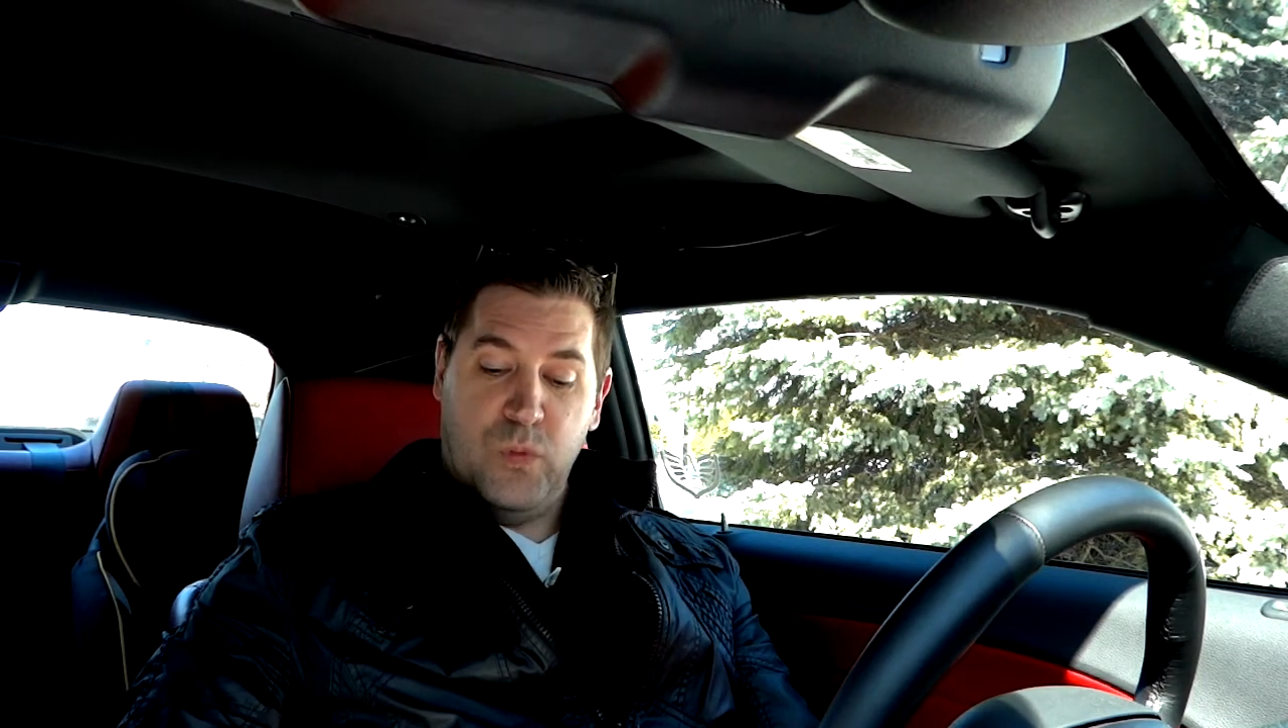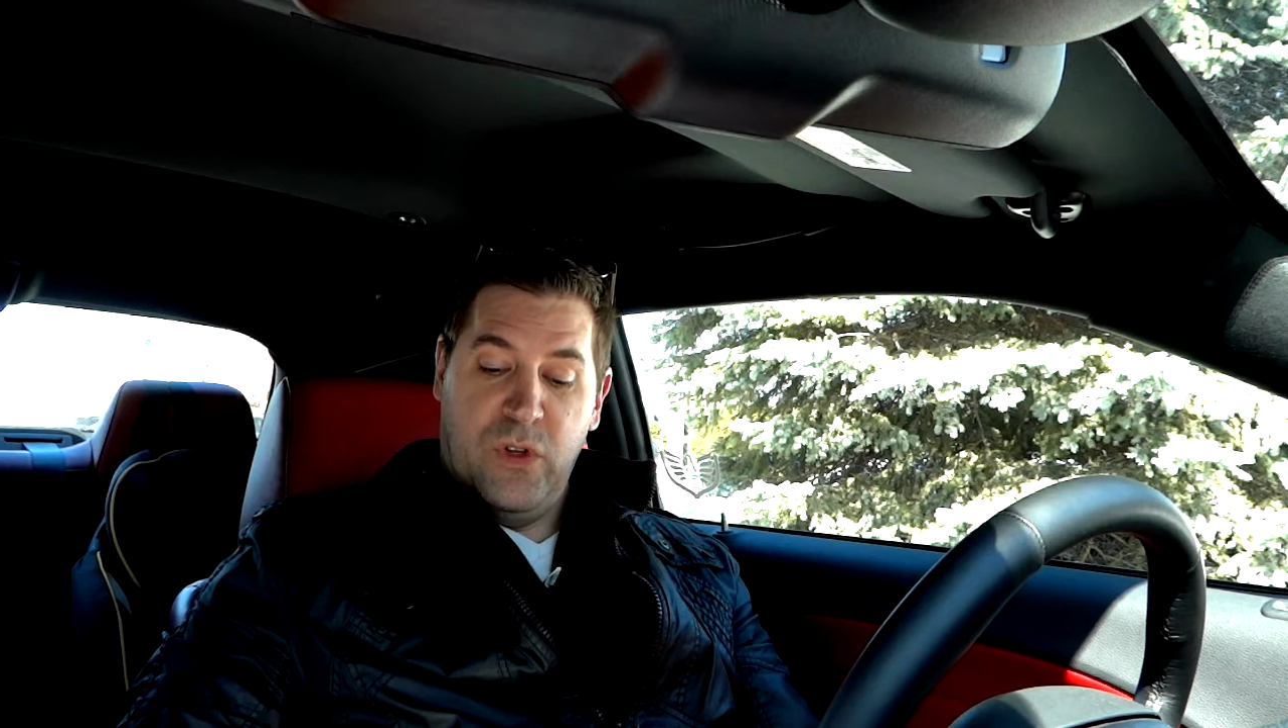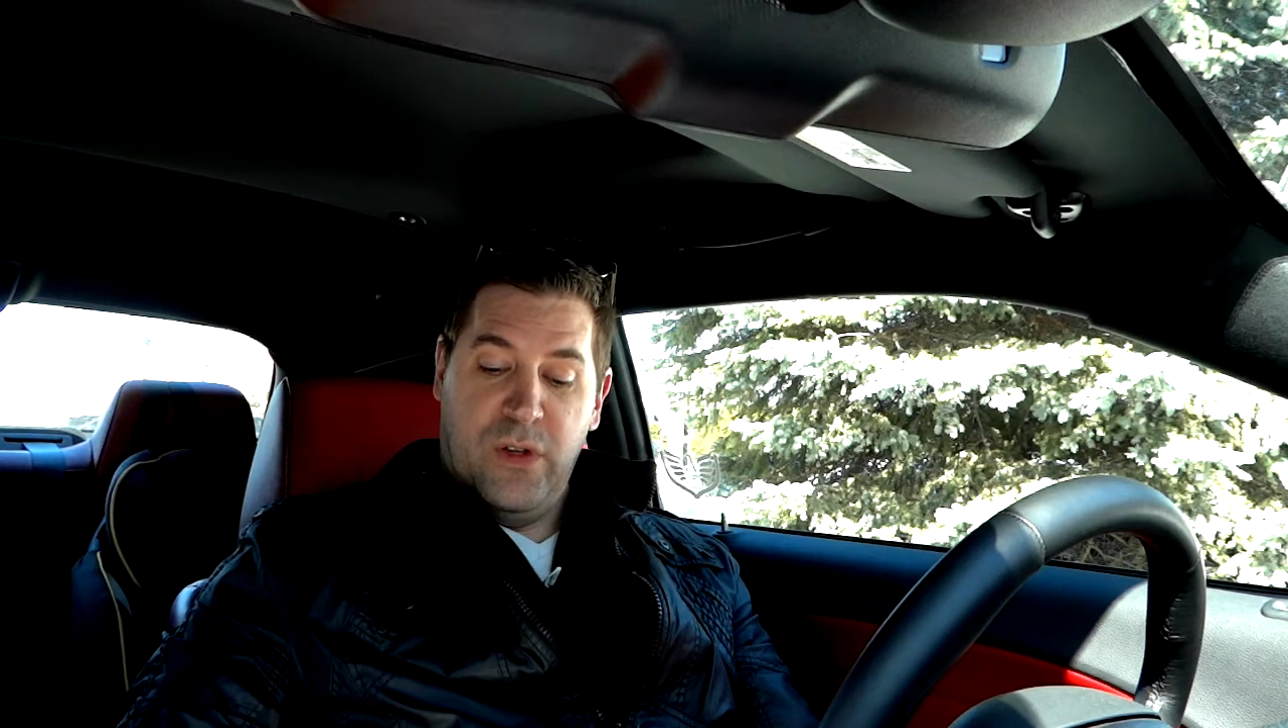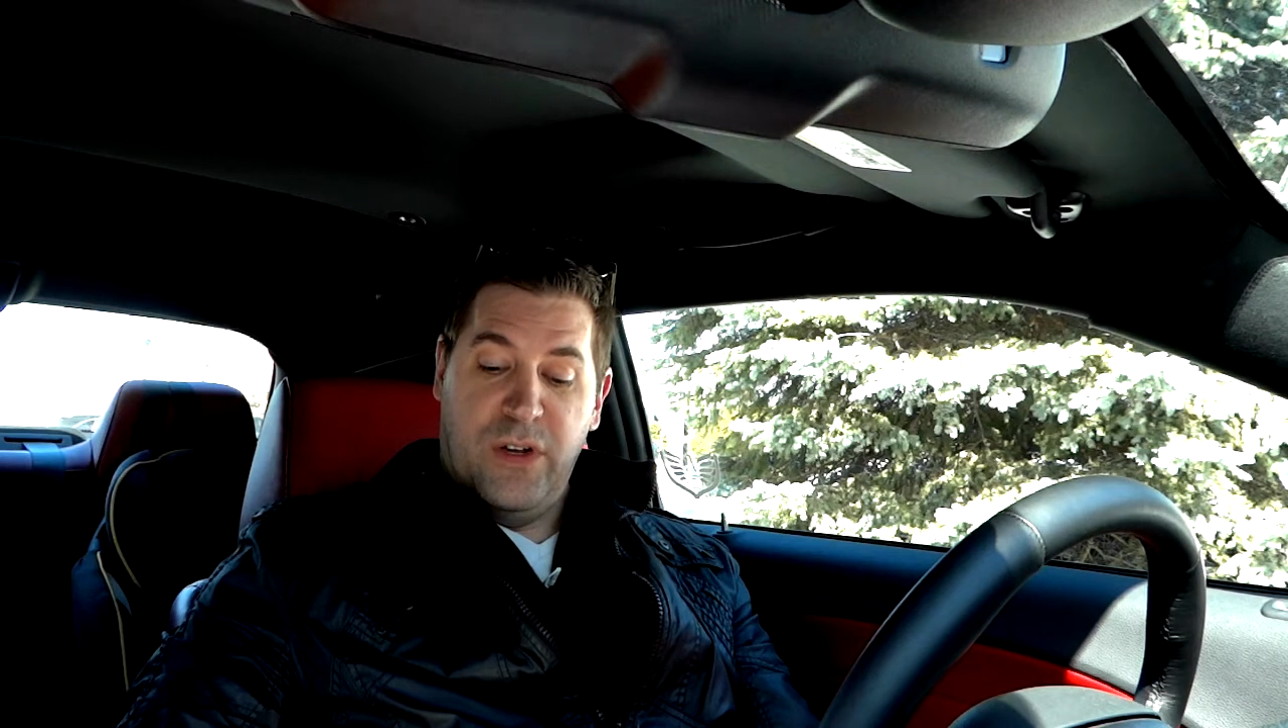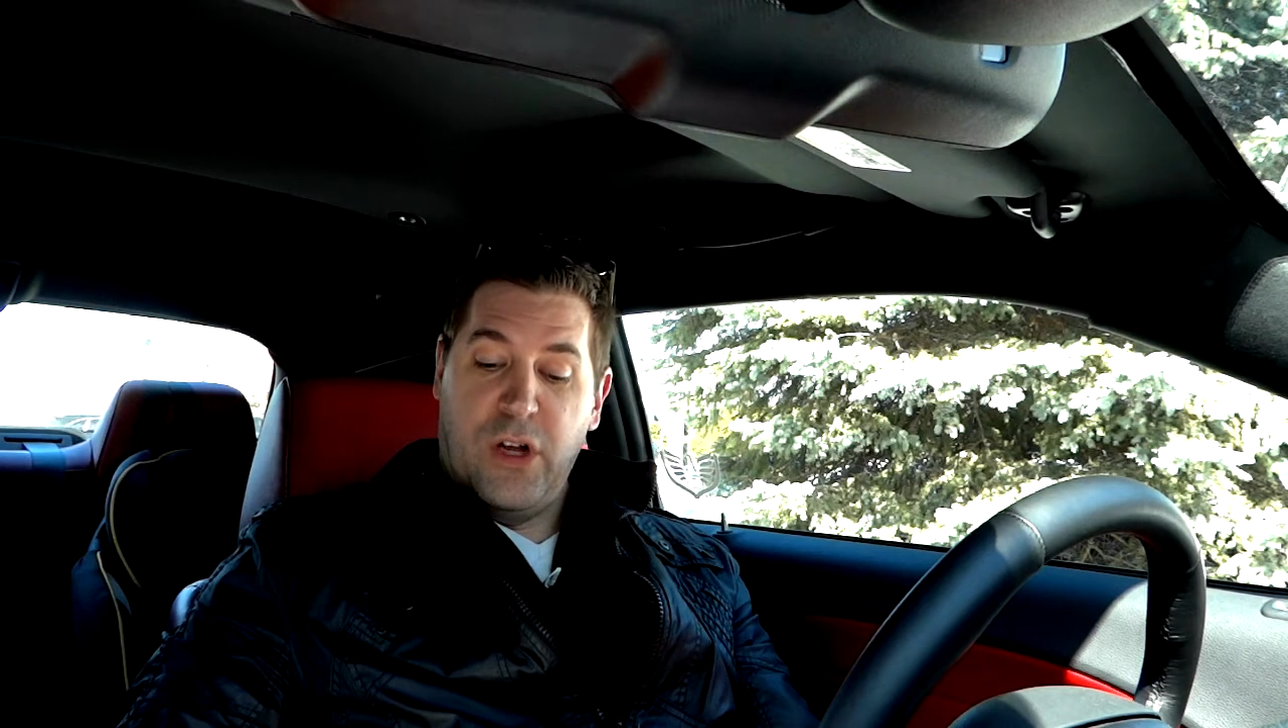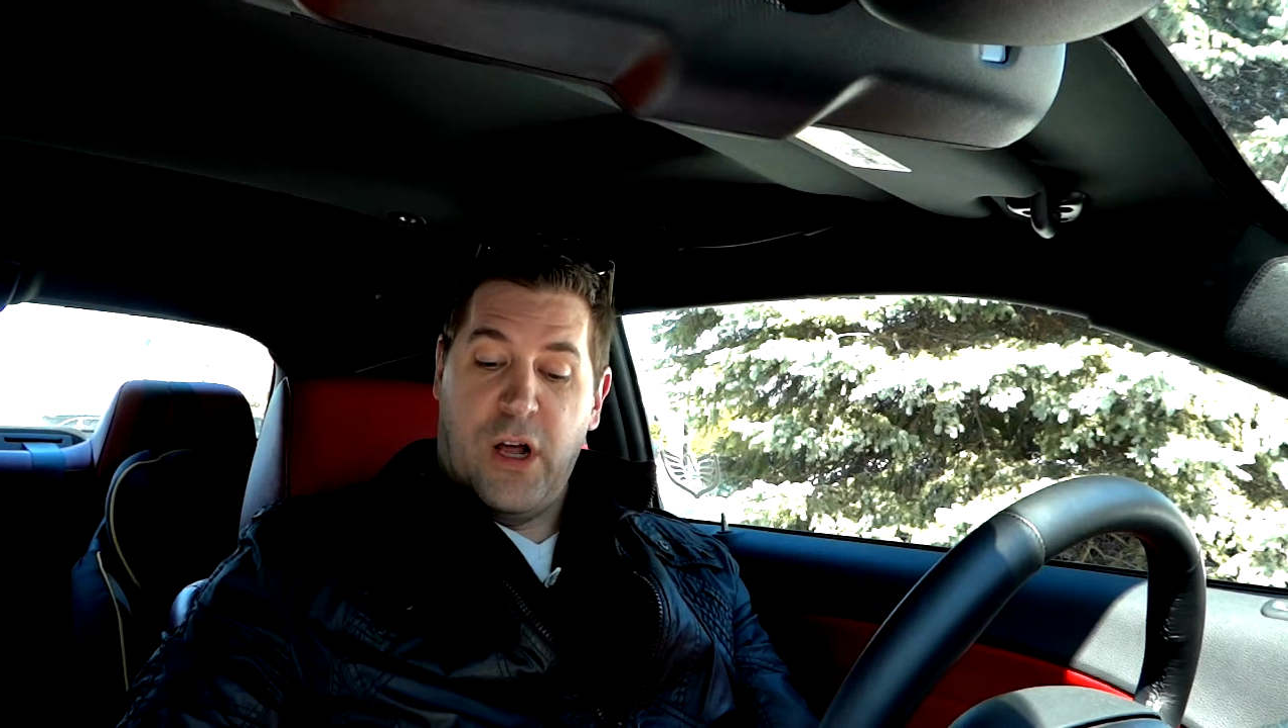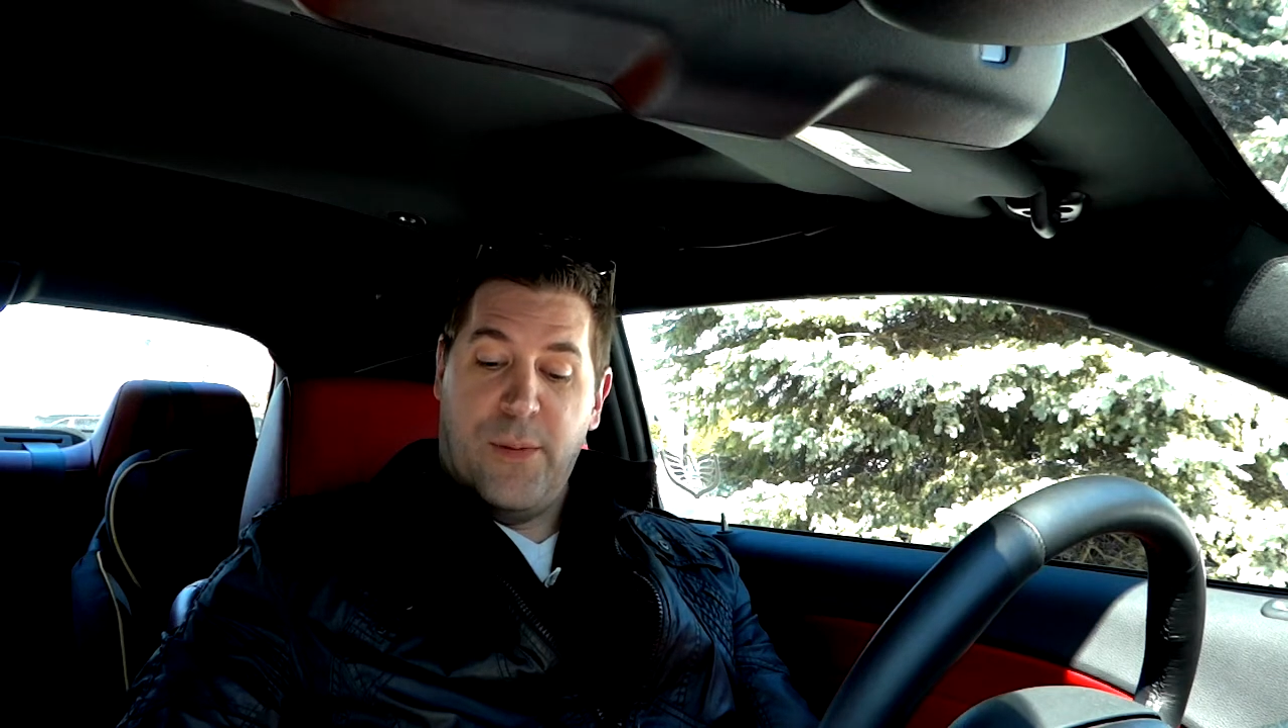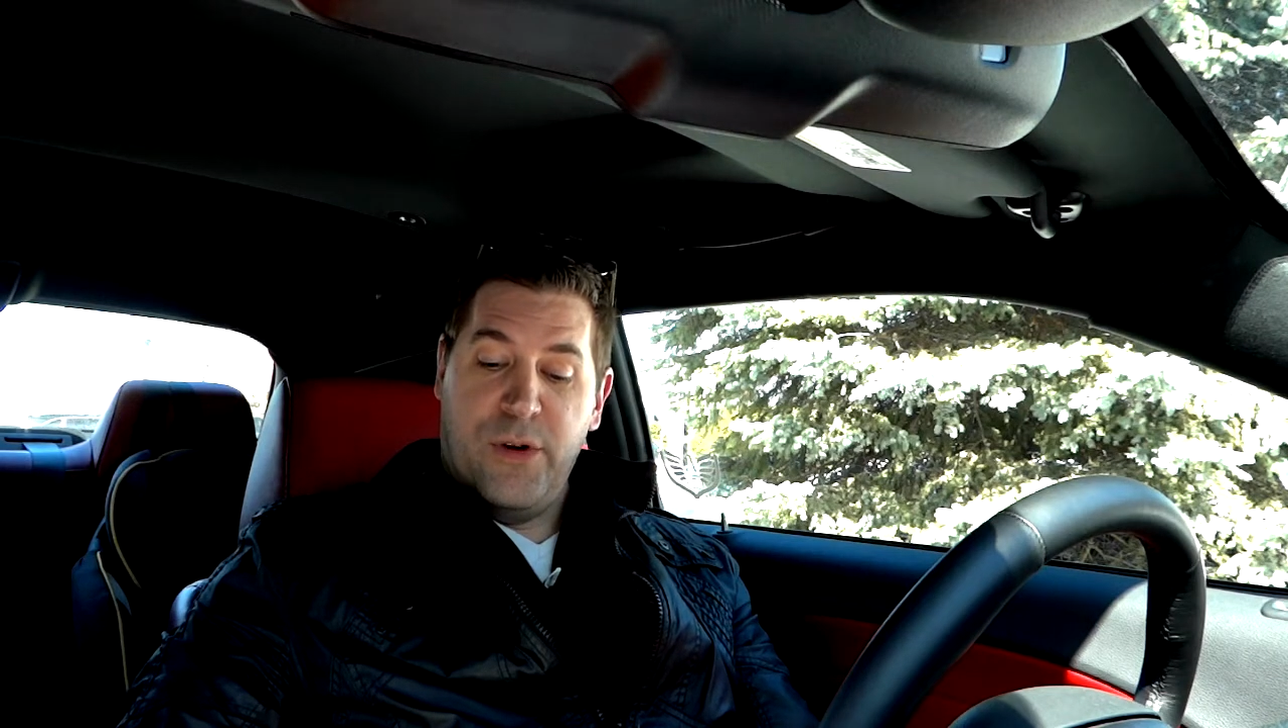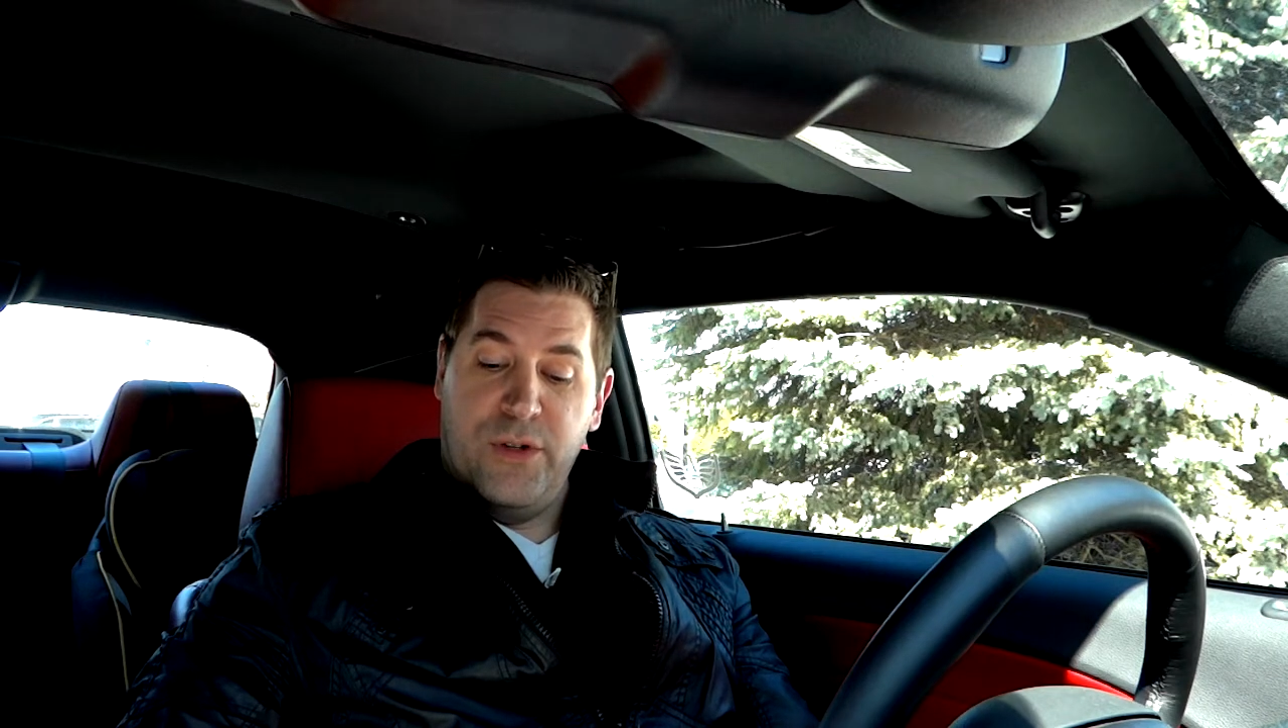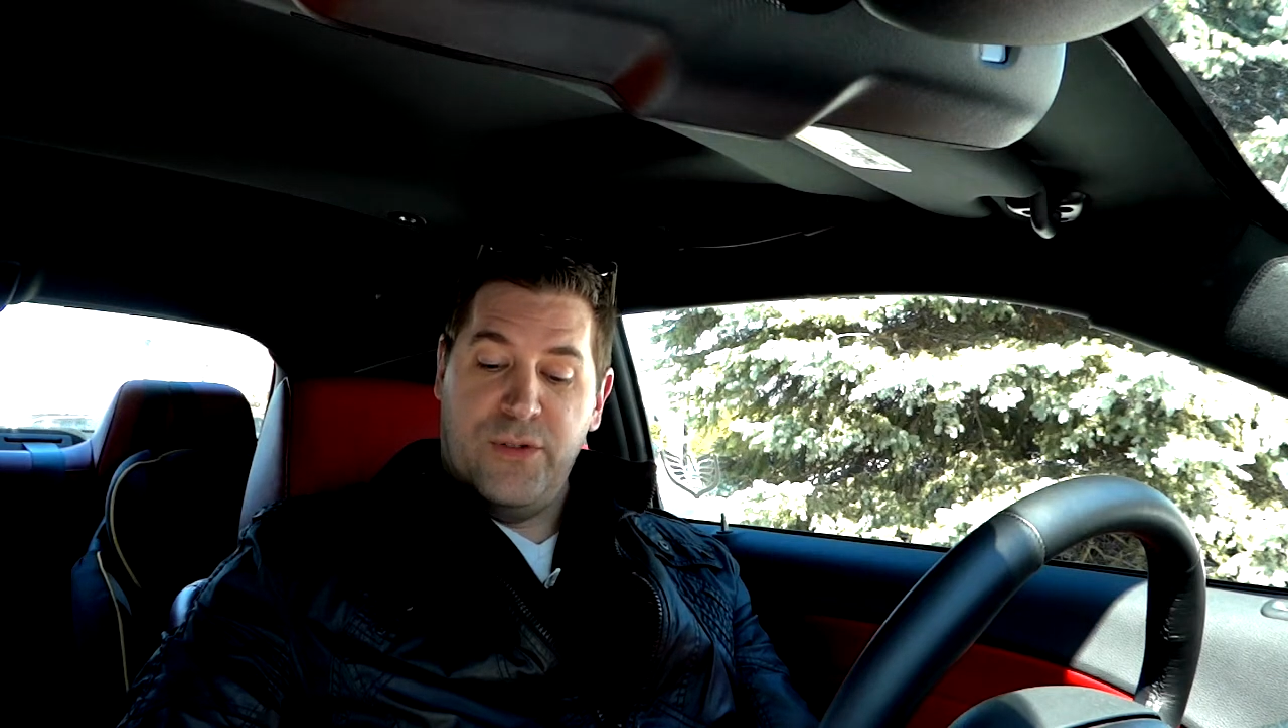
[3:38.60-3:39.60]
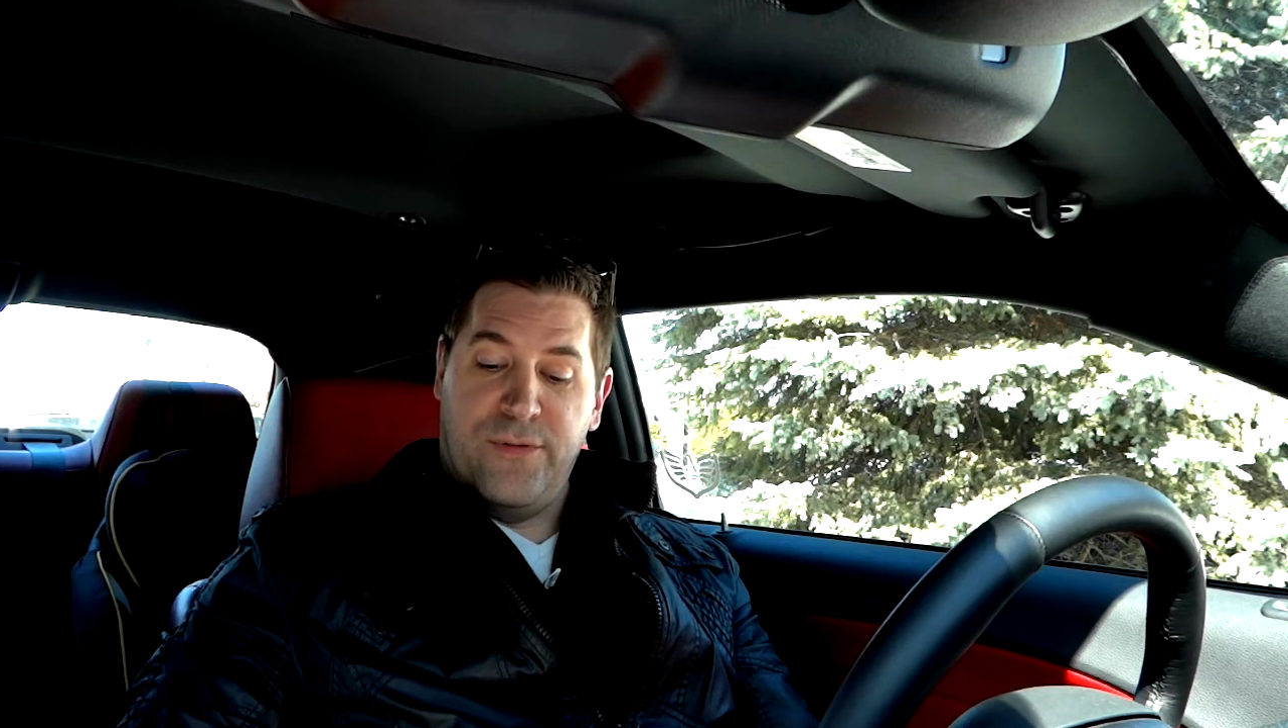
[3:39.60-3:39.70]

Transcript: In kilometers,